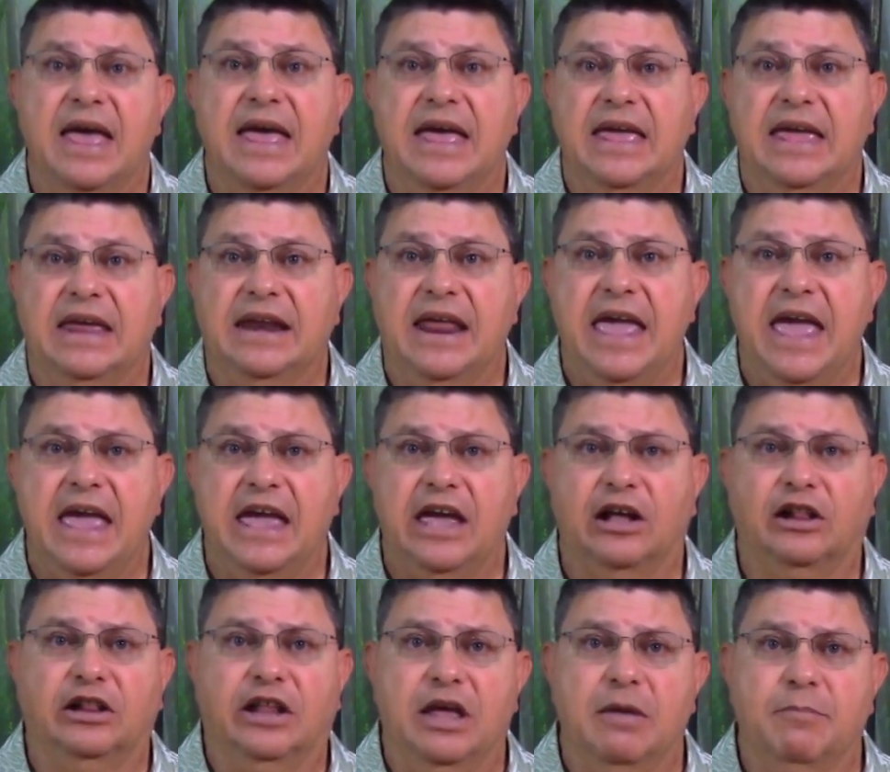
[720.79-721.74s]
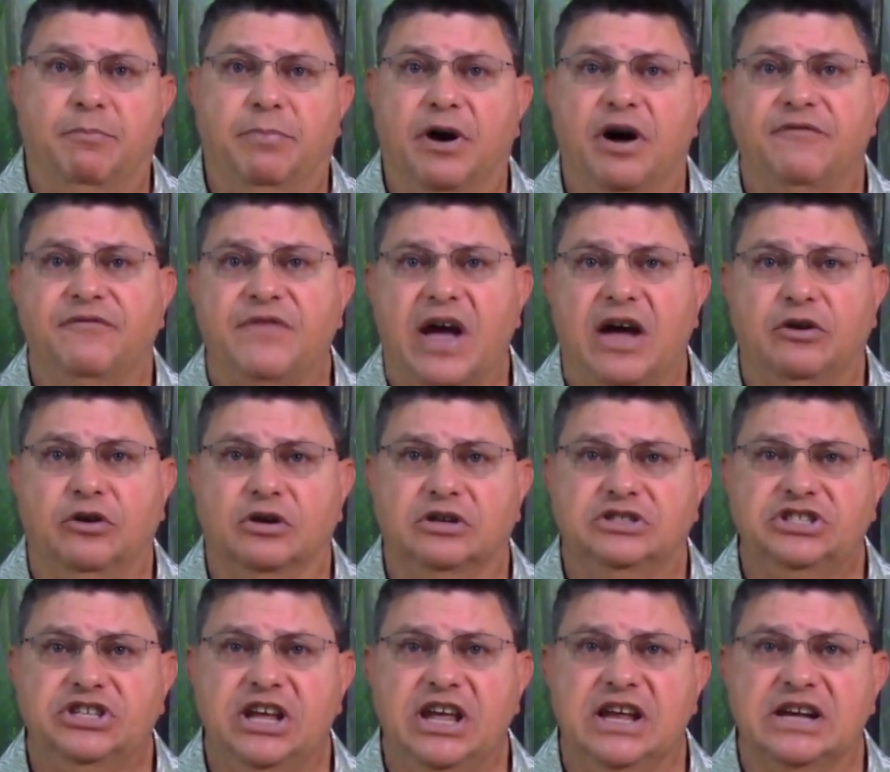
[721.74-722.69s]
Inhale and puff out your
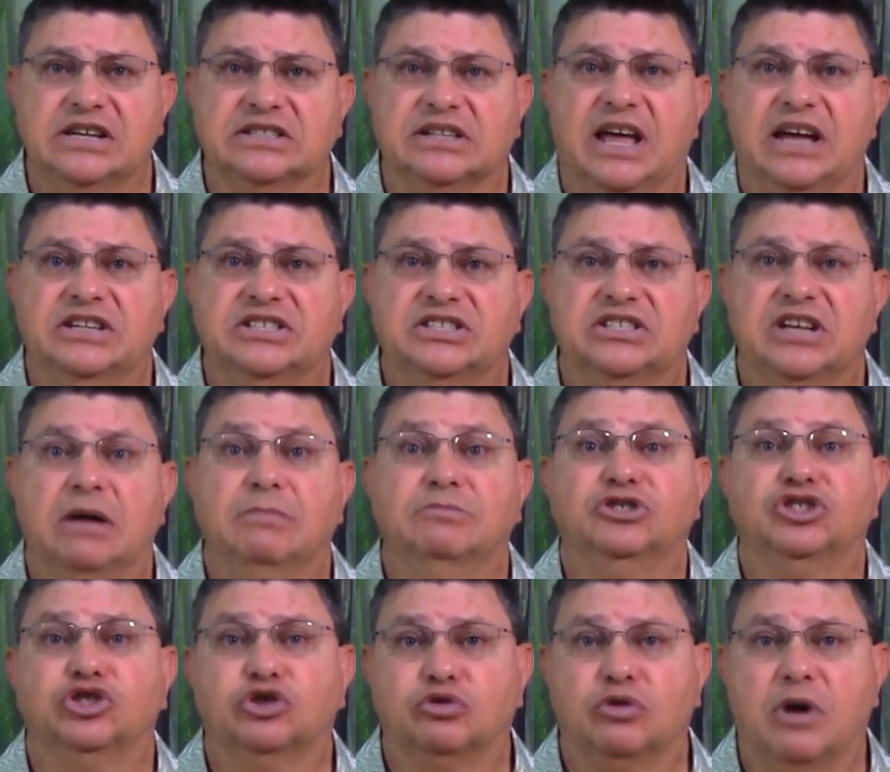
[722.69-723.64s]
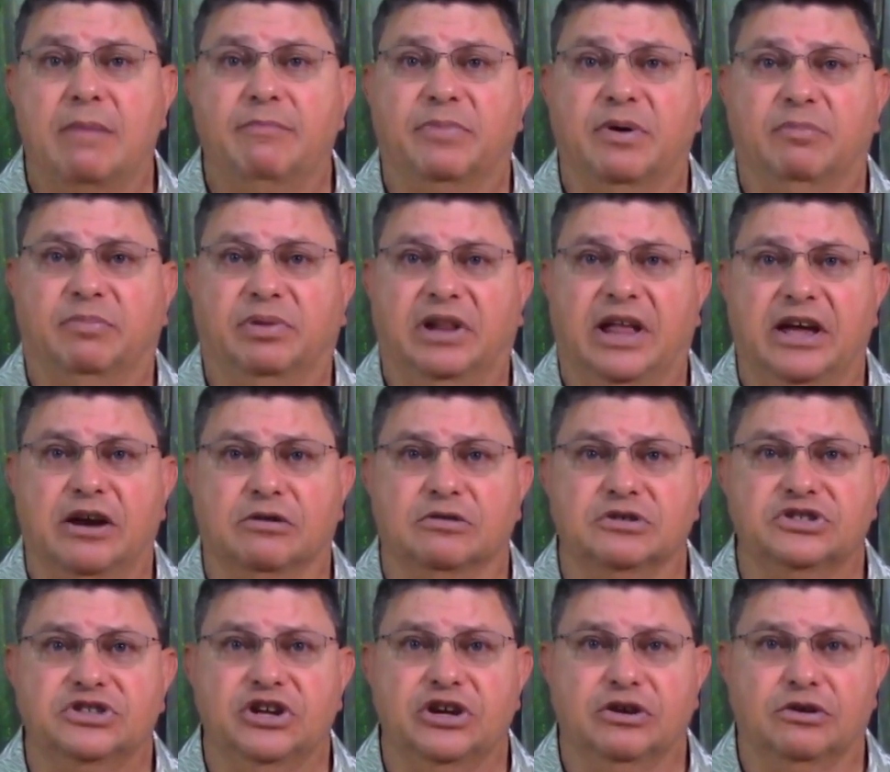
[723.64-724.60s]
cheeks like some trumpet
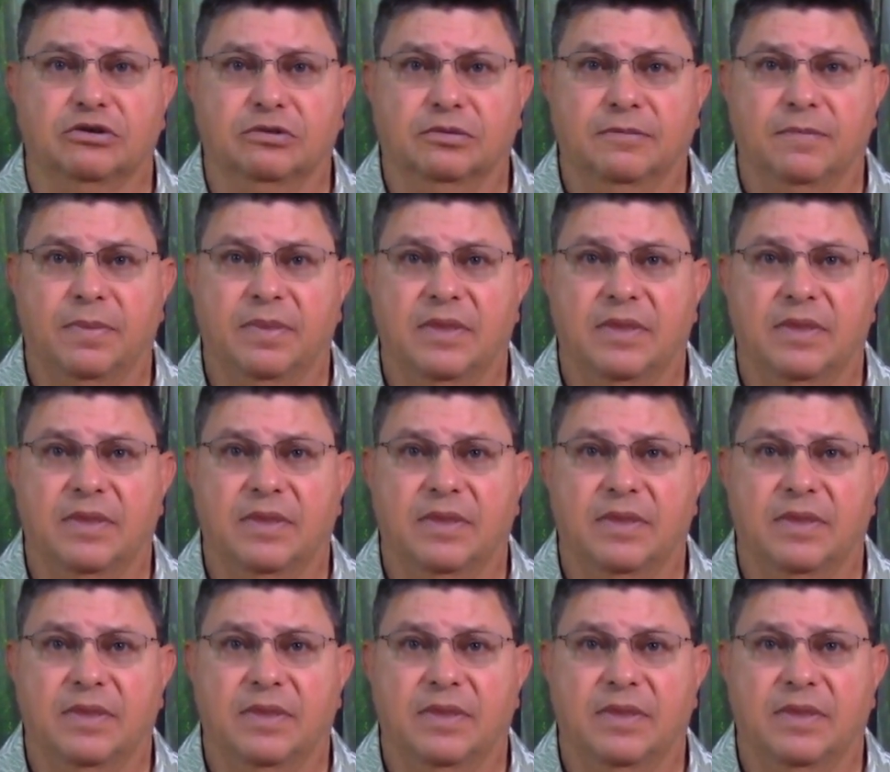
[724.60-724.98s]
players do.